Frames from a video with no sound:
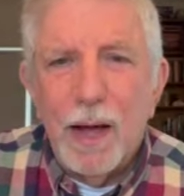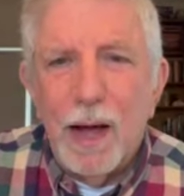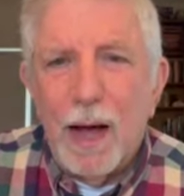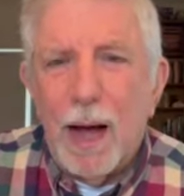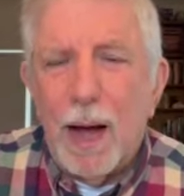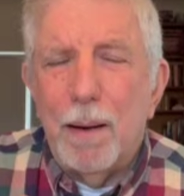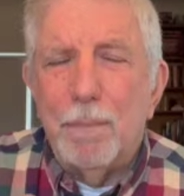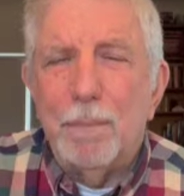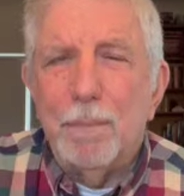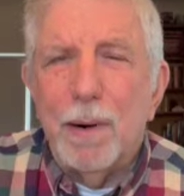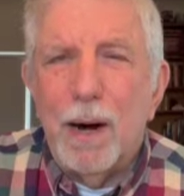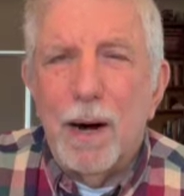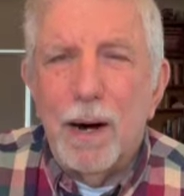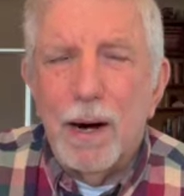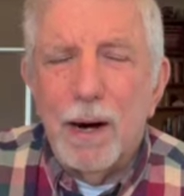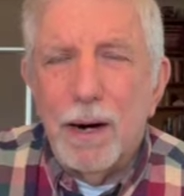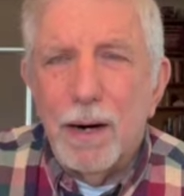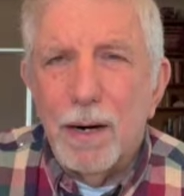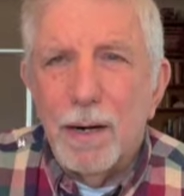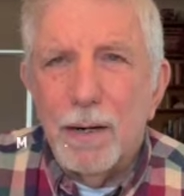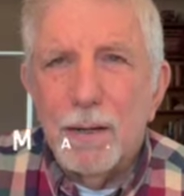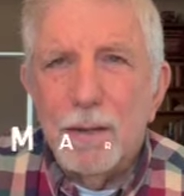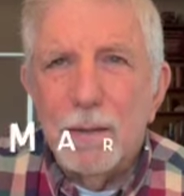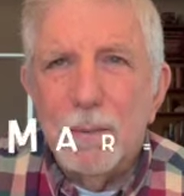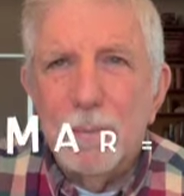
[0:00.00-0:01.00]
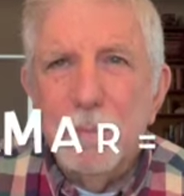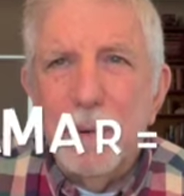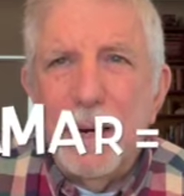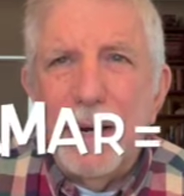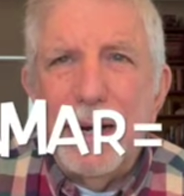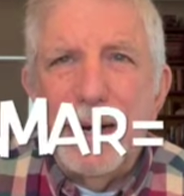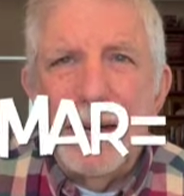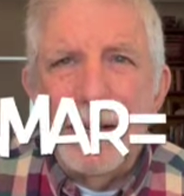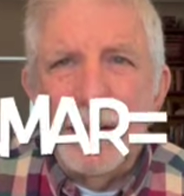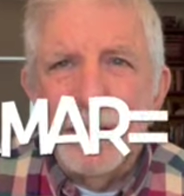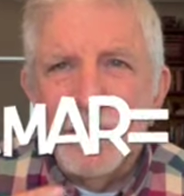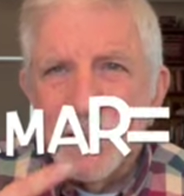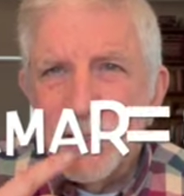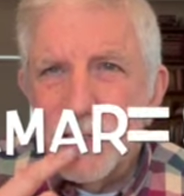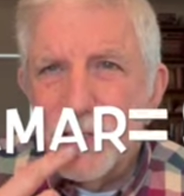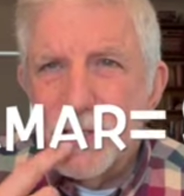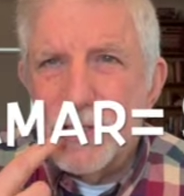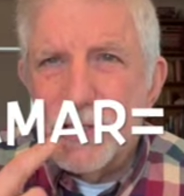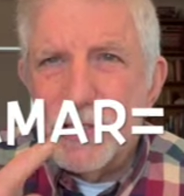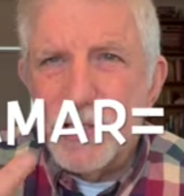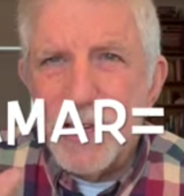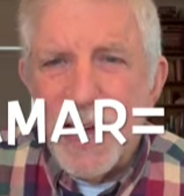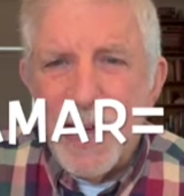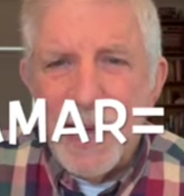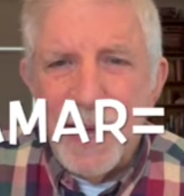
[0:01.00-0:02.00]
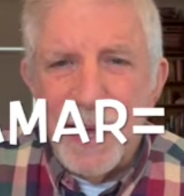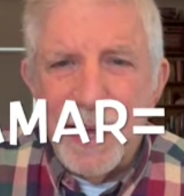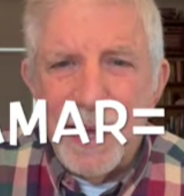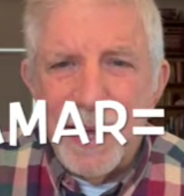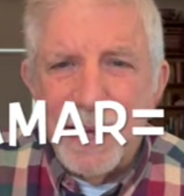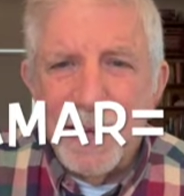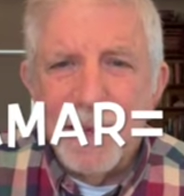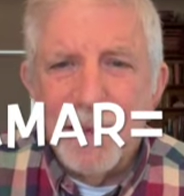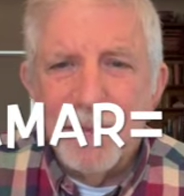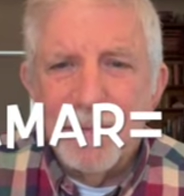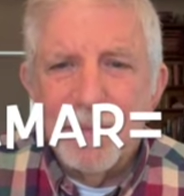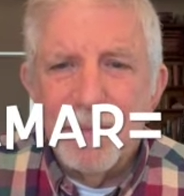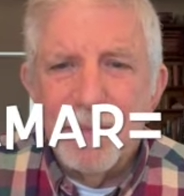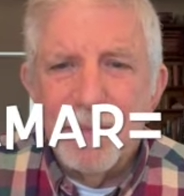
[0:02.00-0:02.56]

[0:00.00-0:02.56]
Amar, meaning say.